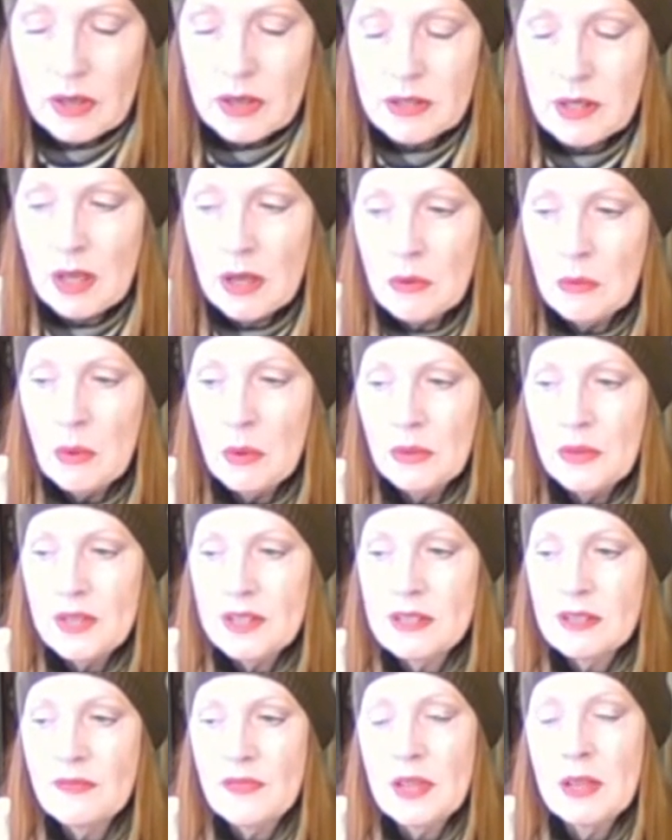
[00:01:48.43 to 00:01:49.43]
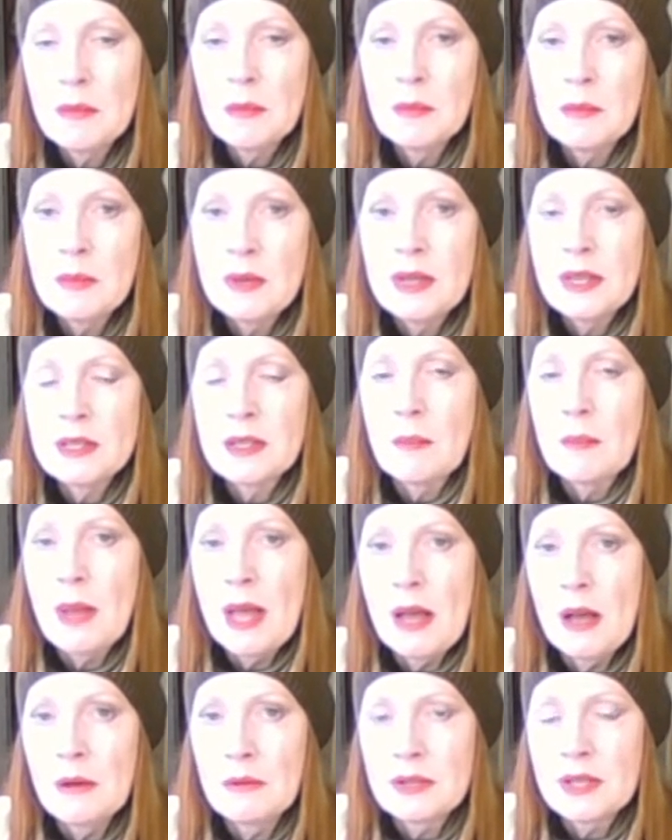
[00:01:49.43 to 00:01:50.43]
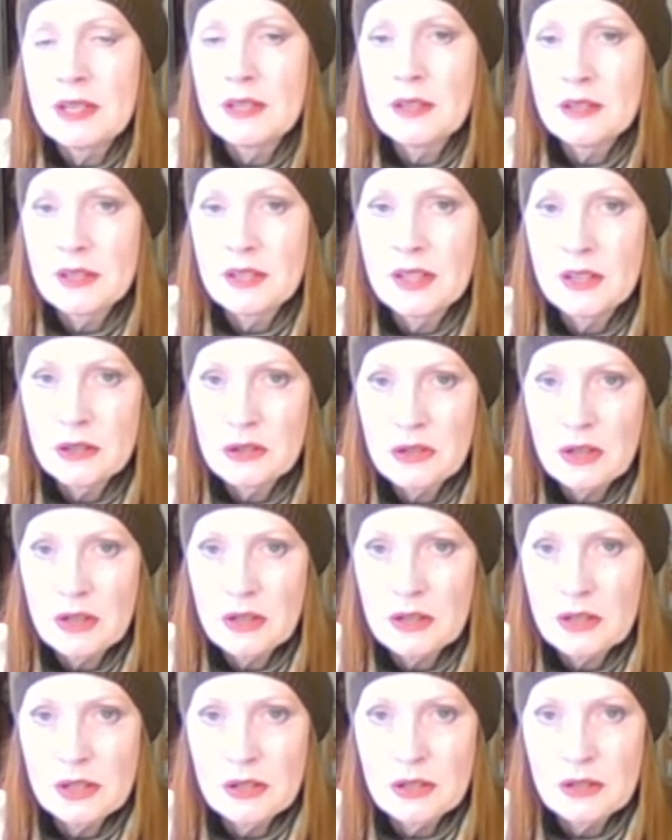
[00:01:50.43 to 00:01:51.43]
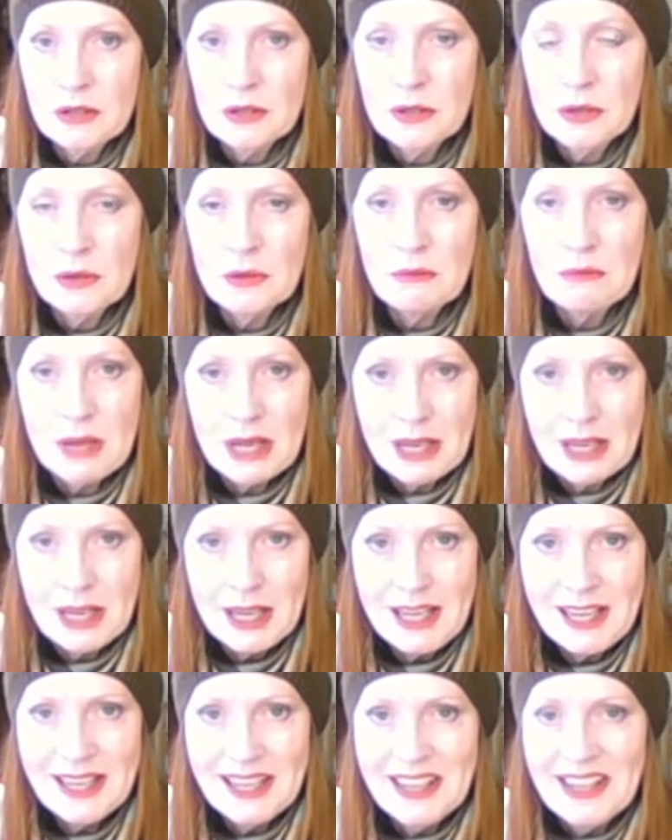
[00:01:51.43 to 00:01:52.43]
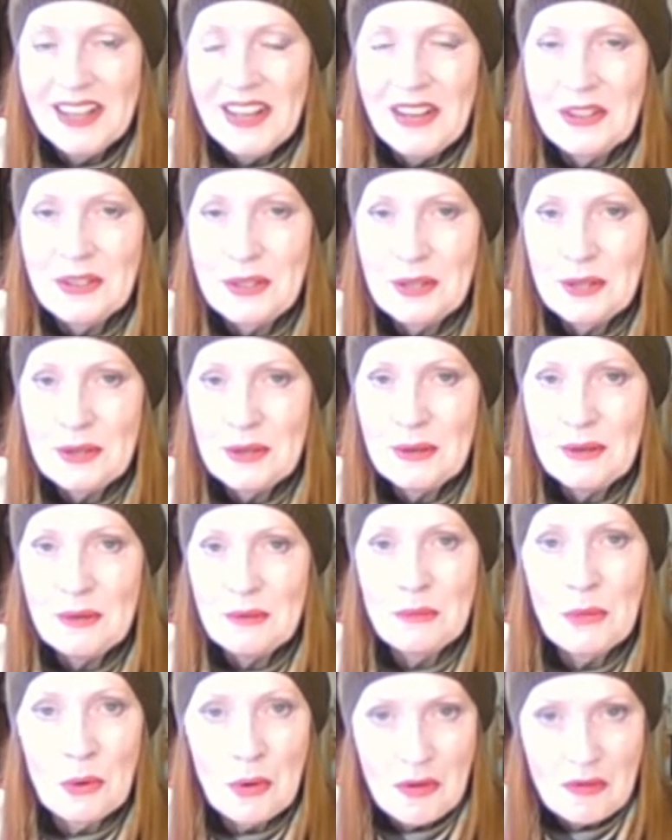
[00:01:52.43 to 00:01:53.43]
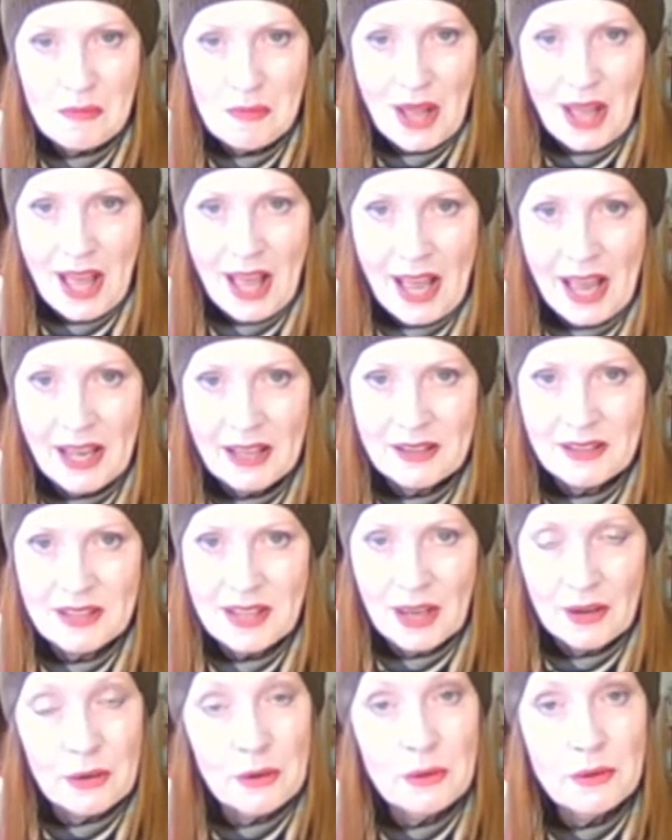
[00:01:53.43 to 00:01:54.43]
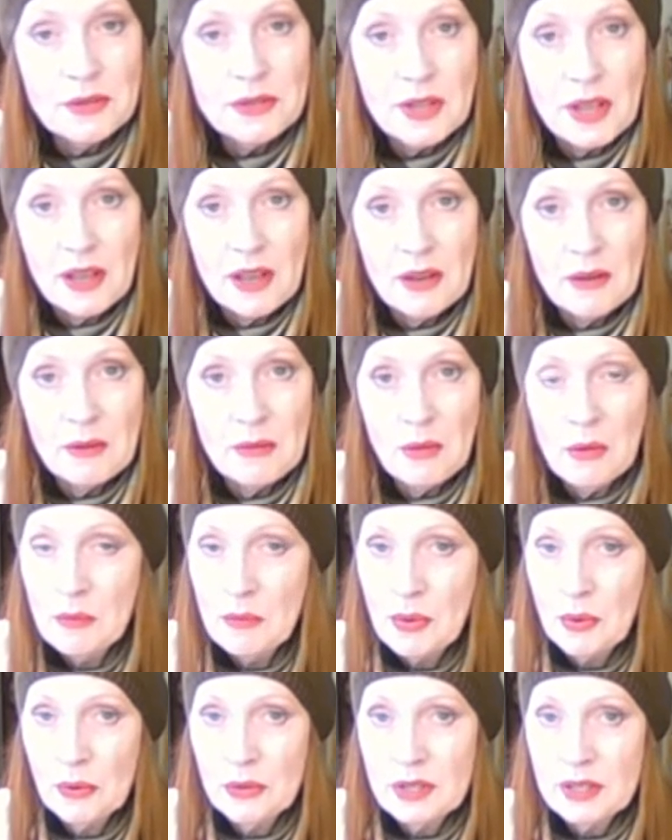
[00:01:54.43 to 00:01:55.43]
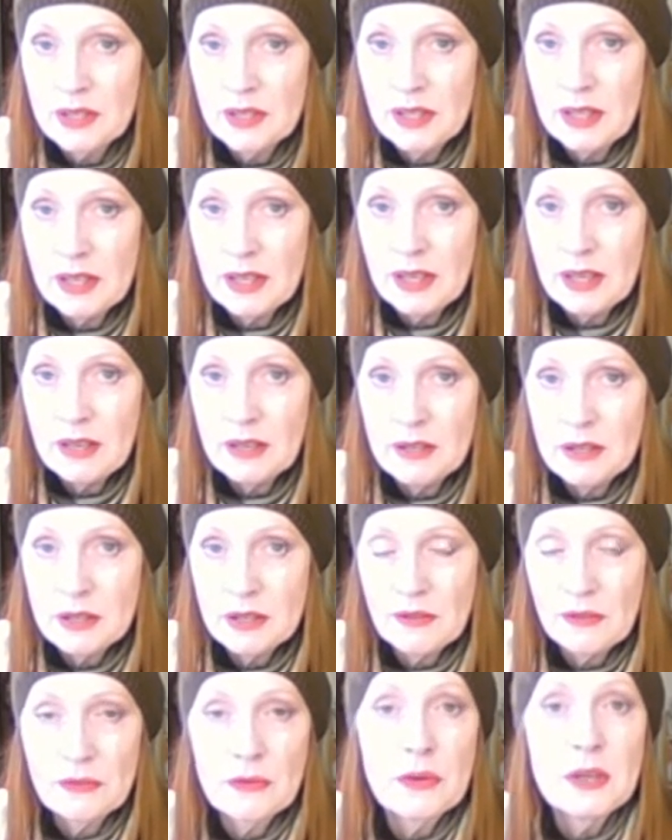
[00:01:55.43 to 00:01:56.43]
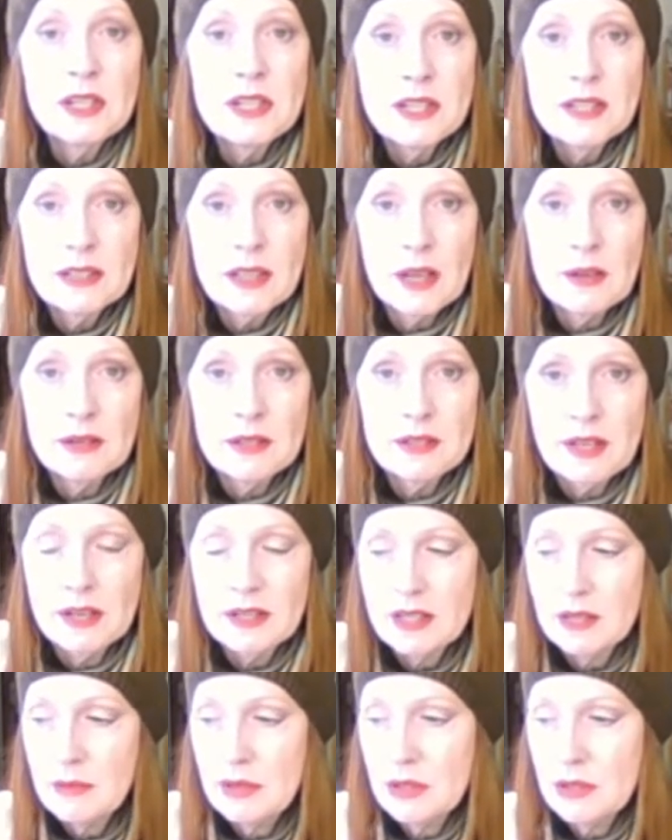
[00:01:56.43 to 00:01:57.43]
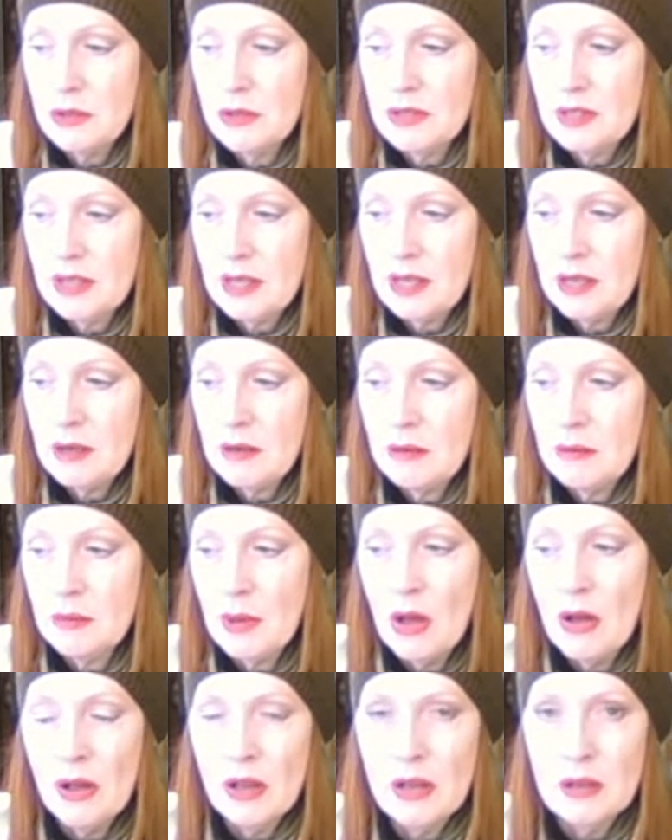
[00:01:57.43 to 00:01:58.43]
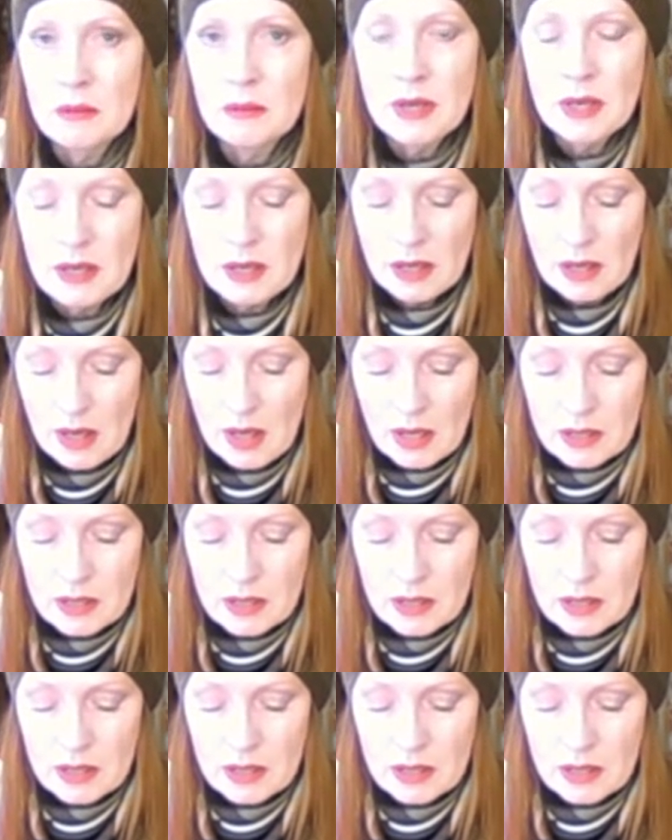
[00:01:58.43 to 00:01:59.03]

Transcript: So what this film is about is it's an introduction to me, to more of my hats, and also, more importantly, to the Freud Disco Study, which you see behind me.